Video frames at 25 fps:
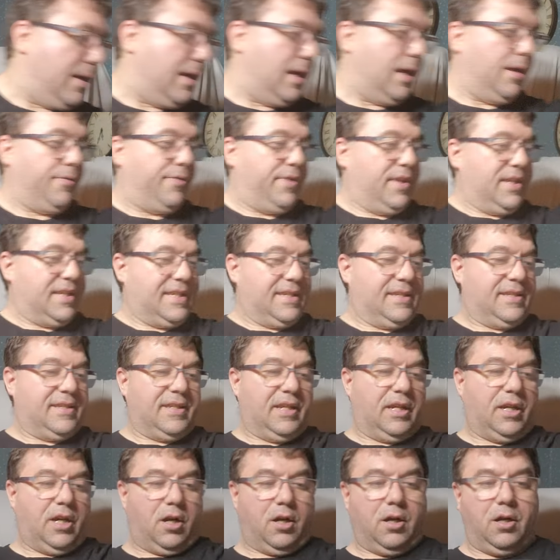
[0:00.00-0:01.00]
now this is
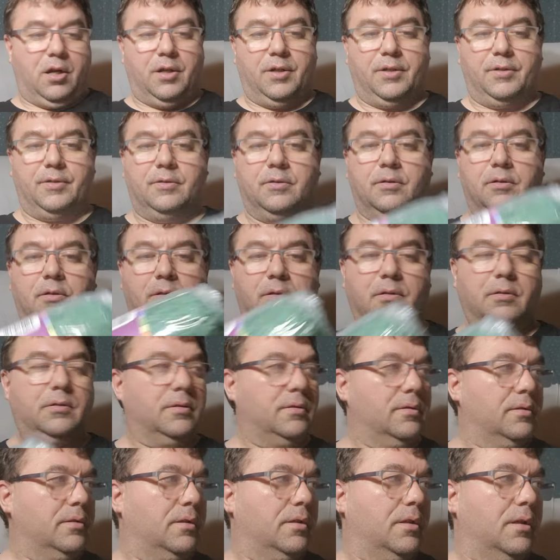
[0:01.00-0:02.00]
the yarn
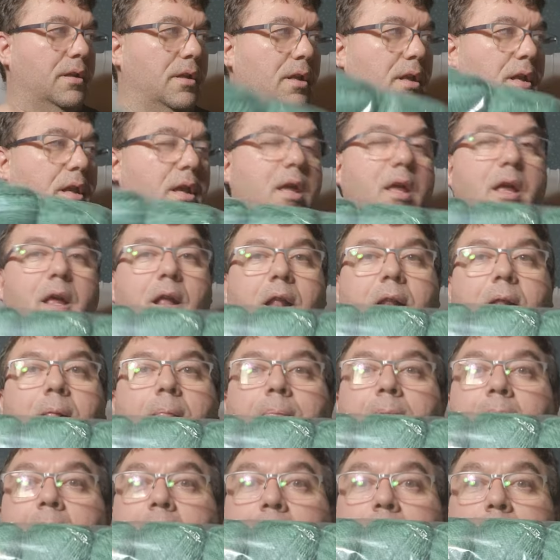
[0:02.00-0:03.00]

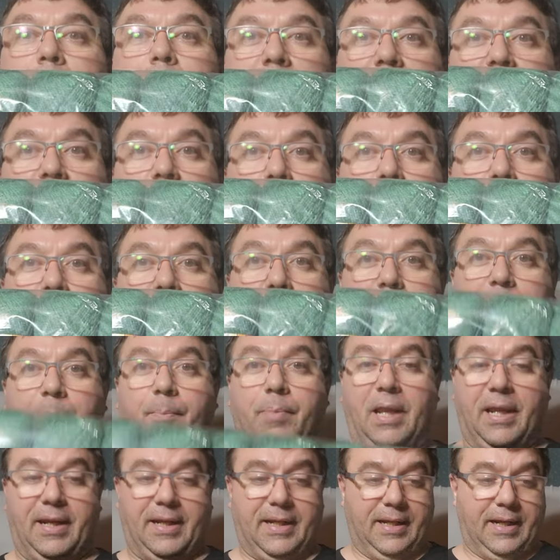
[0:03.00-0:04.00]
that I made a baby
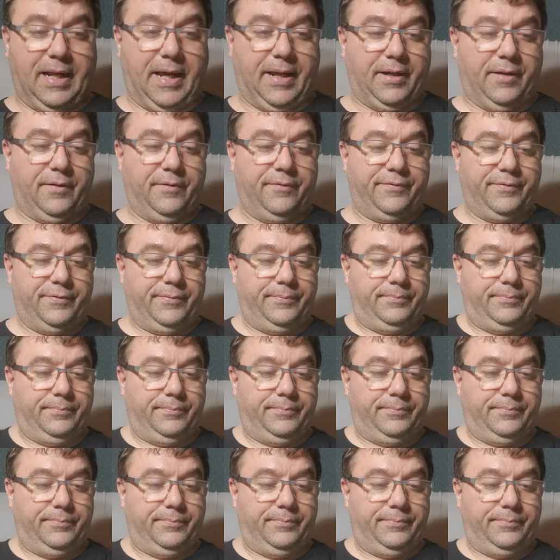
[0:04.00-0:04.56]
blanket out of.